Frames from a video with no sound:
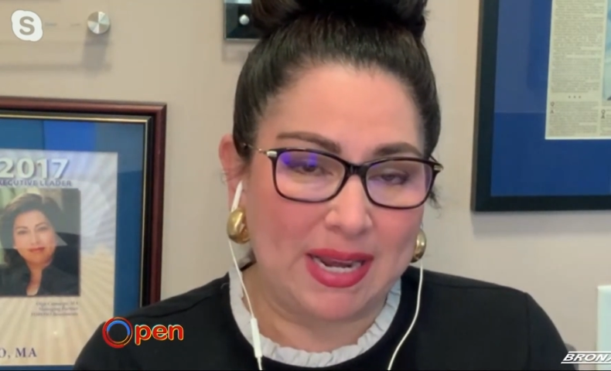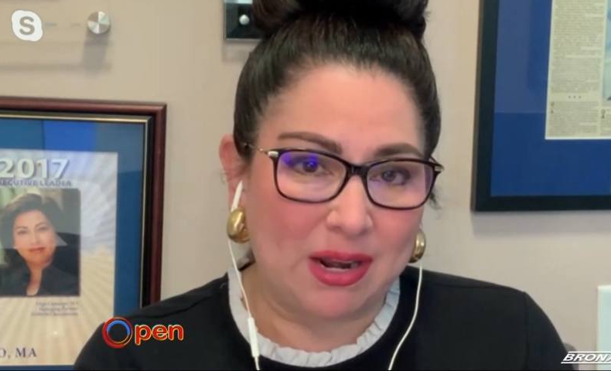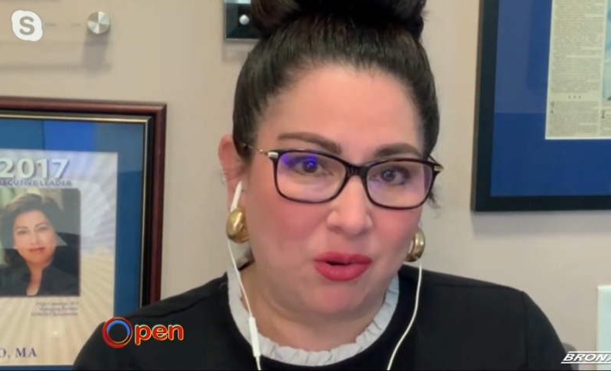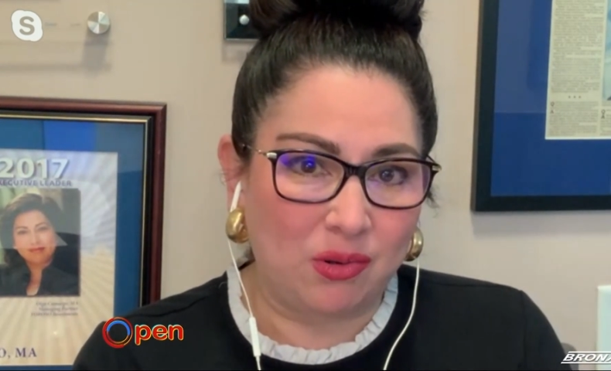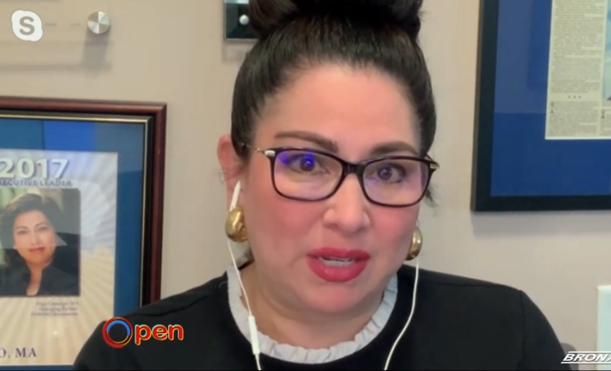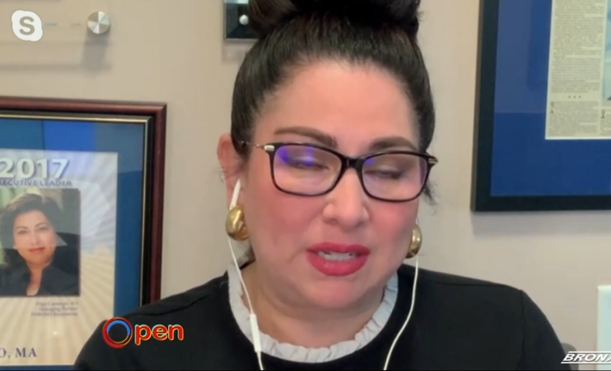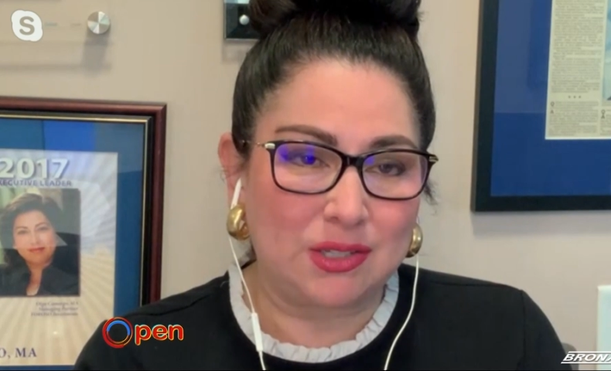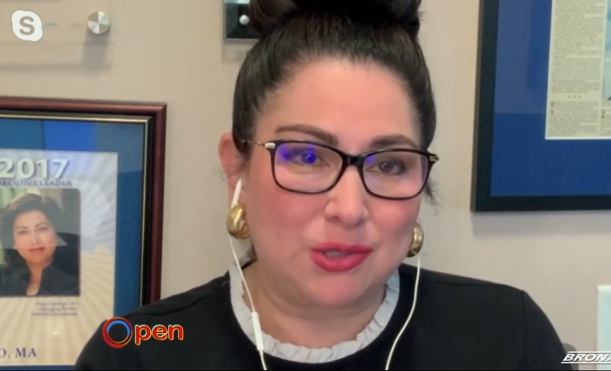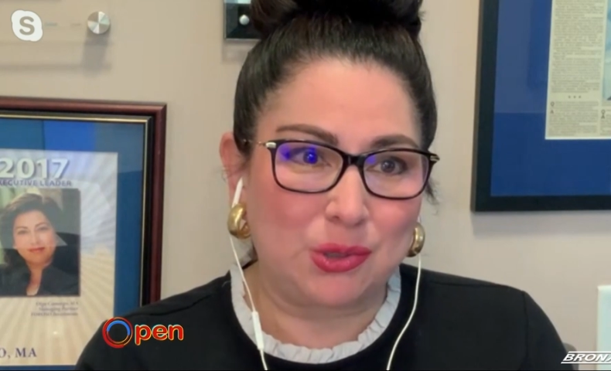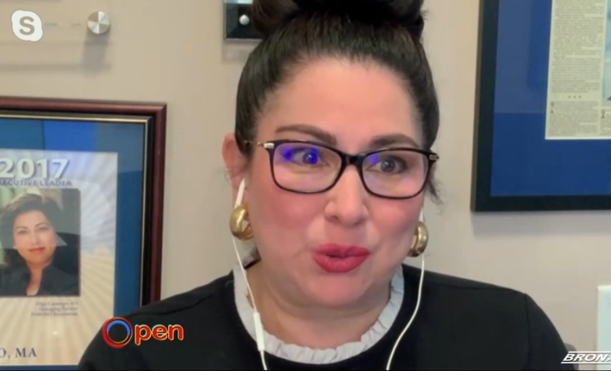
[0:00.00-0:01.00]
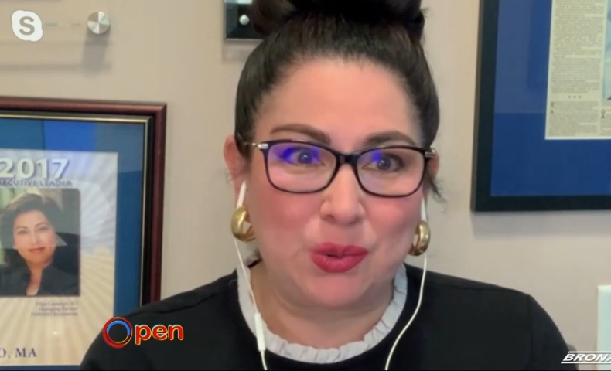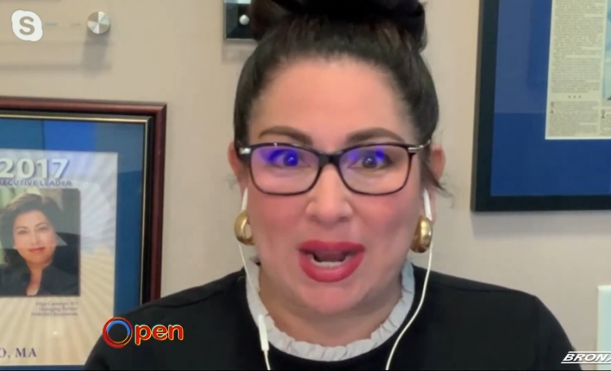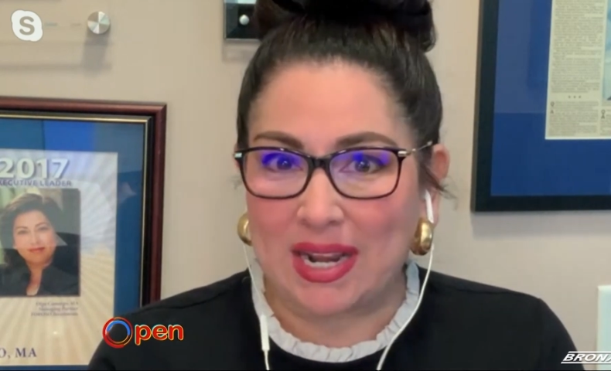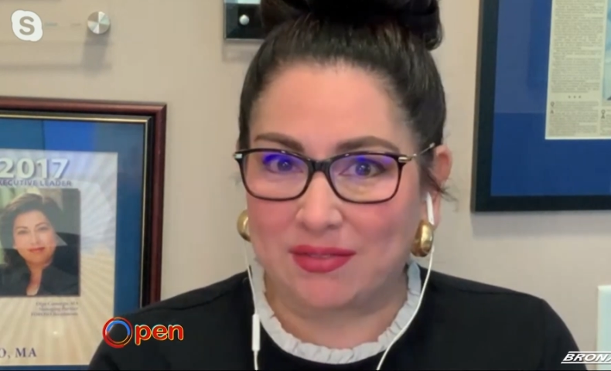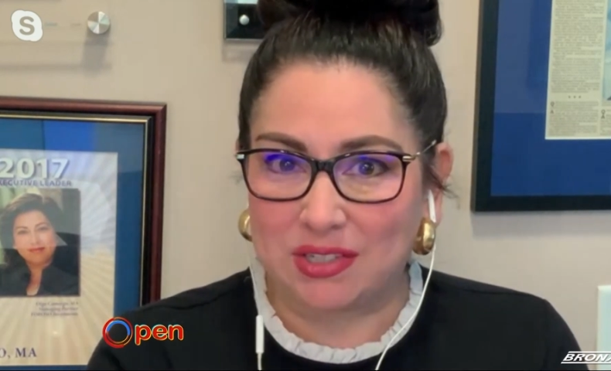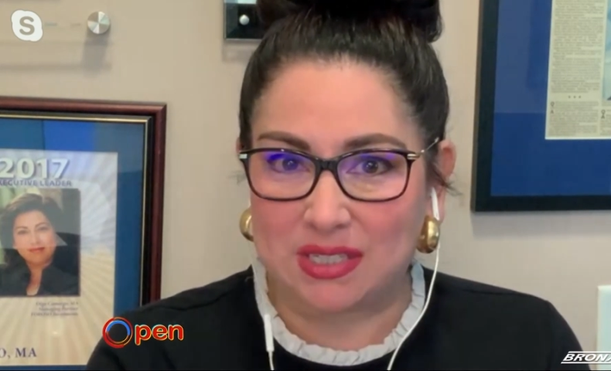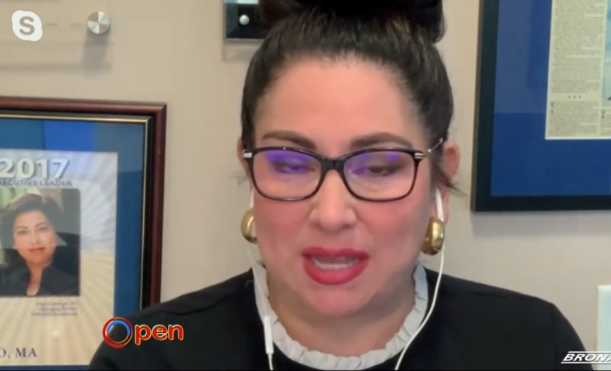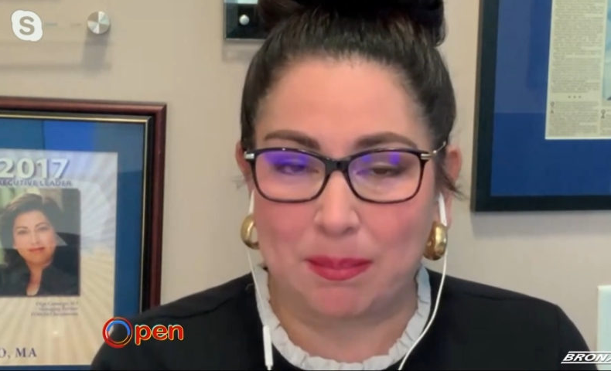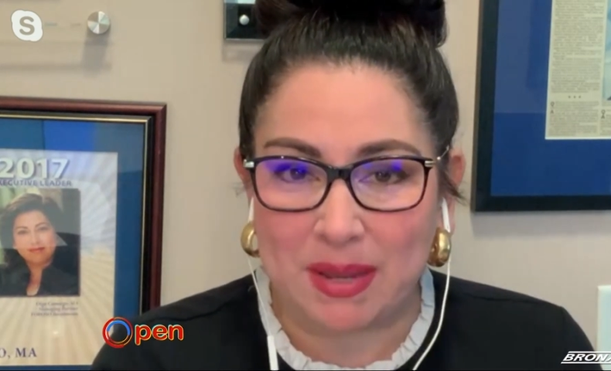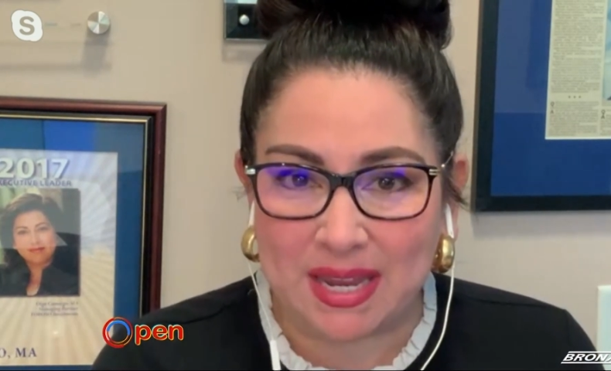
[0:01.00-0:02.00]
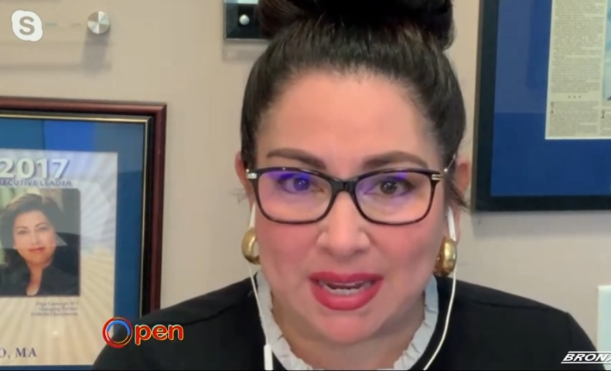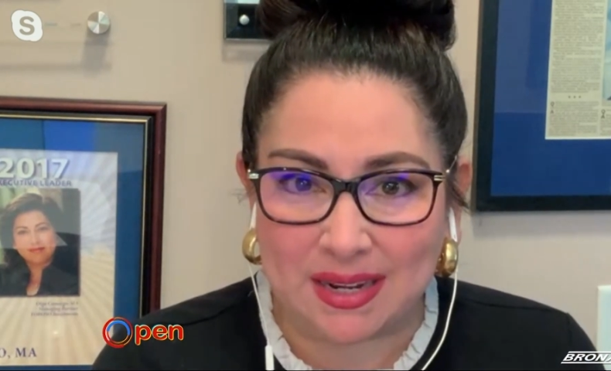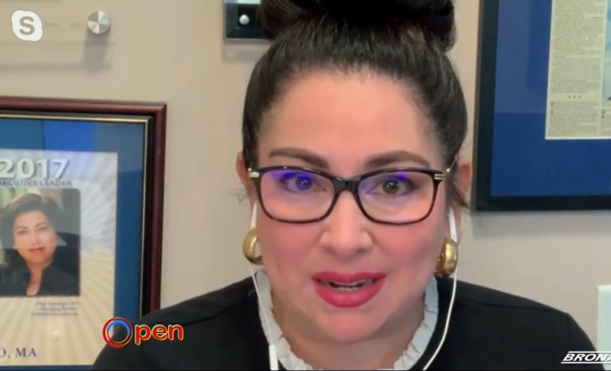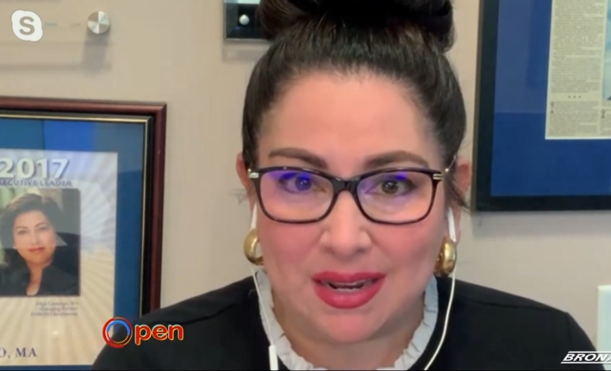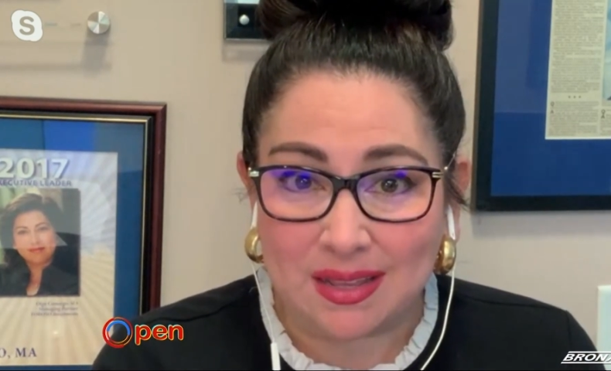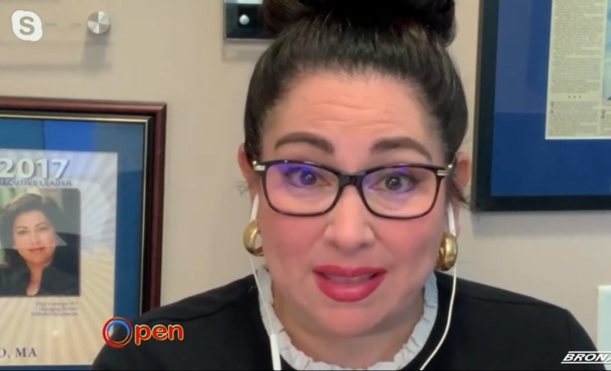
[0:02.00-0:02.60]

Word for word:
Speaker 1: not only do you not have to step in,